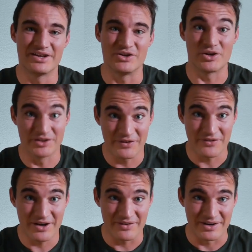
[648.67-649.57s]
You can live
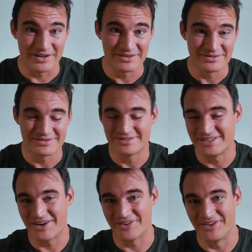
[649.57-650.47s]
forever.
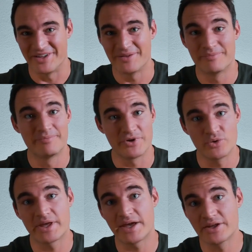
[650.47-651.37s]
Not really. But you
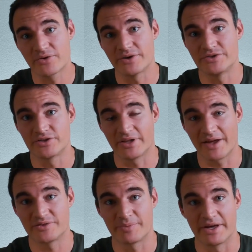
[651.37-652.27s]
can increase your
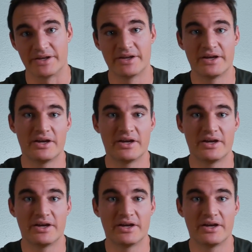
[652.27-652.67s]
lifespan.